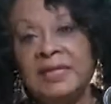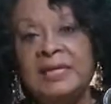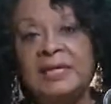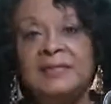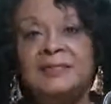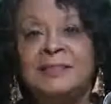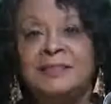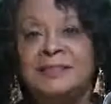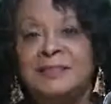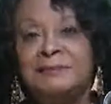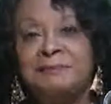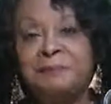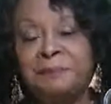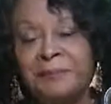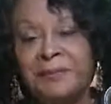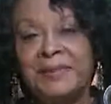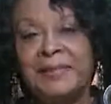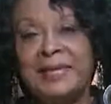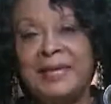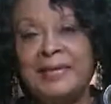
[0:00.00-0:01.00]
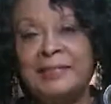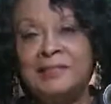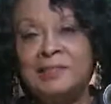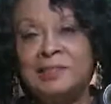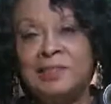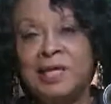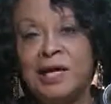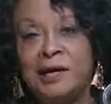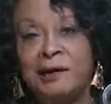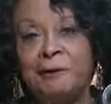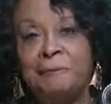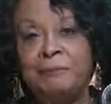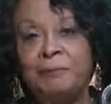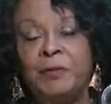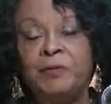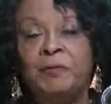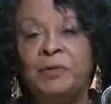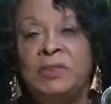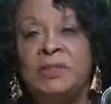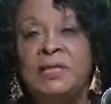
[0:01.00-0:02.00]
it's
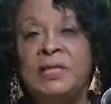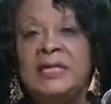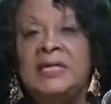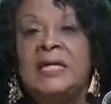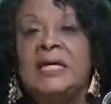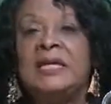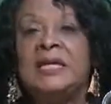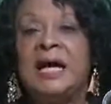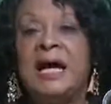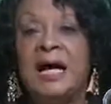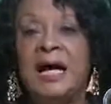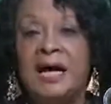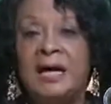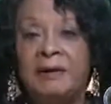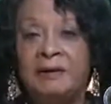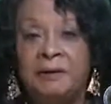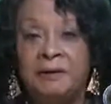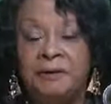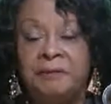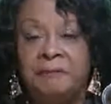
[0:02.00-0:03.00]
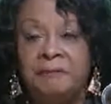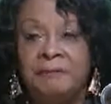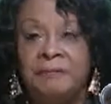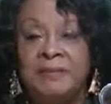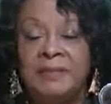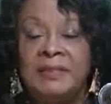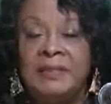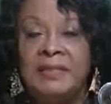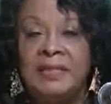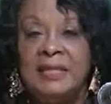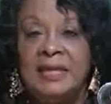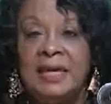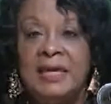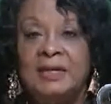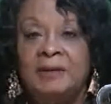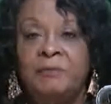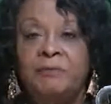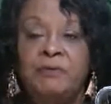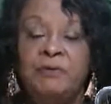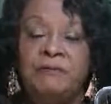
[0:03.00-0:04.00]
really an honor
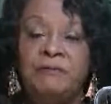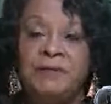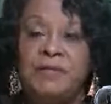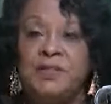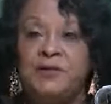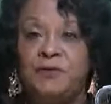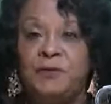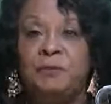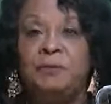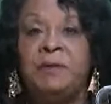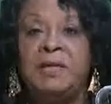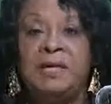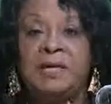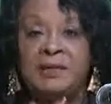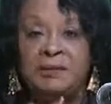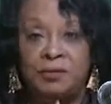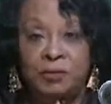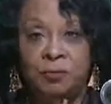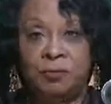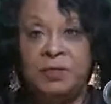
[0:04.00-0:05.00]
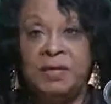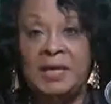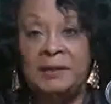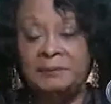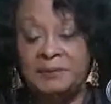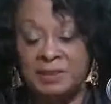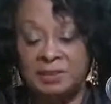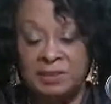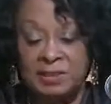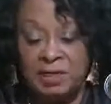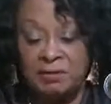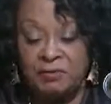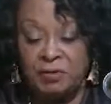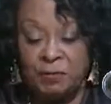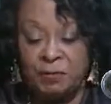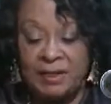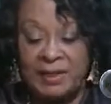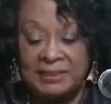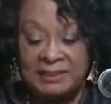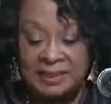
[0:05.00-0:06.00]
and a privilege for me to be able to tell
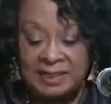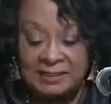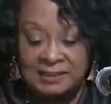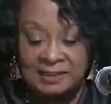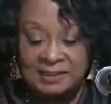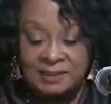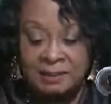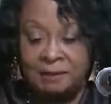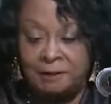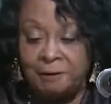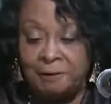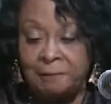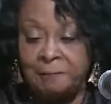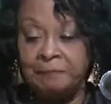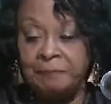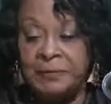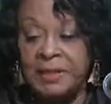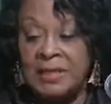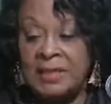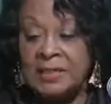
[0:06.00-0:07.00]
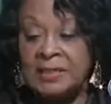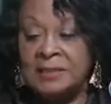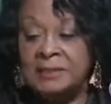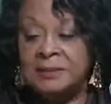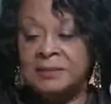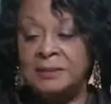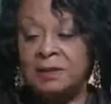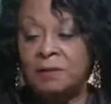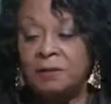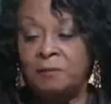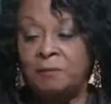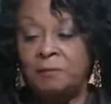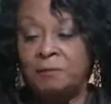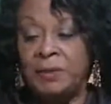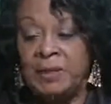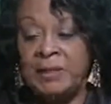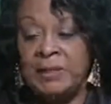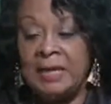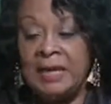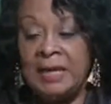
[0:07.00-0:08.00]
you about that song. So
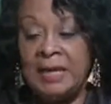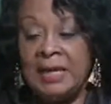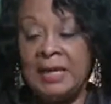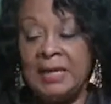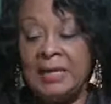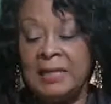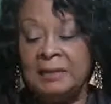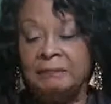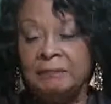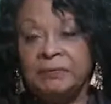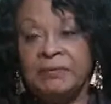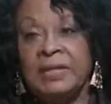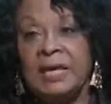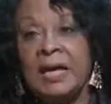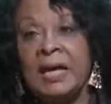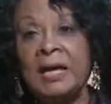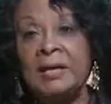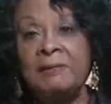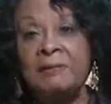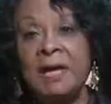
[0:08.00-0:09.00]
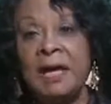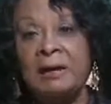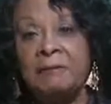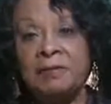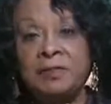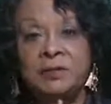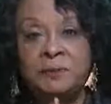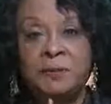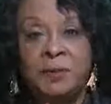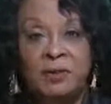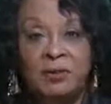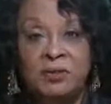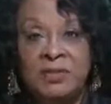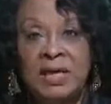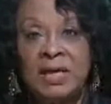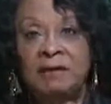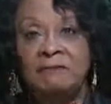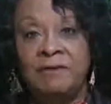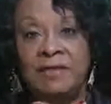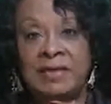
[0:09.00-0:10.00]
I was supposed
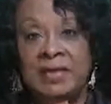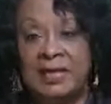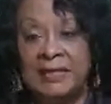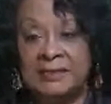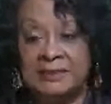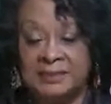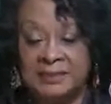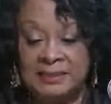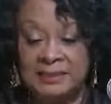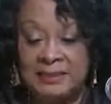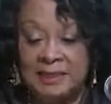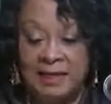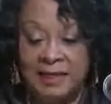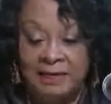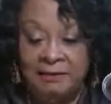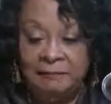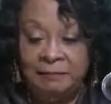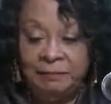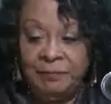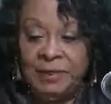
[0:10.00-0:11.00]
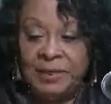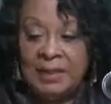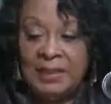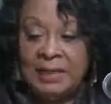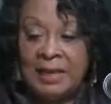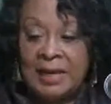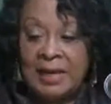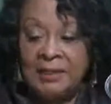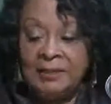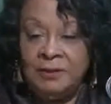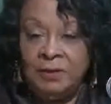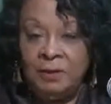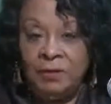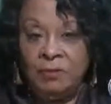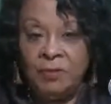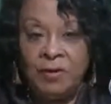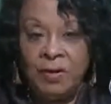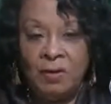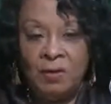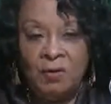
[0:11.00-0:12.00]
to have a guest today. I
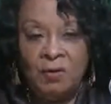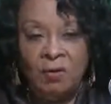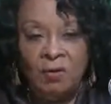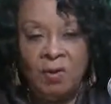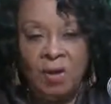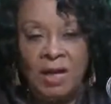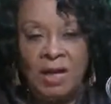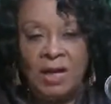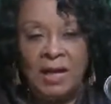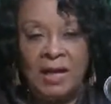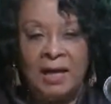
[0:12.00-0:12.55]
don't know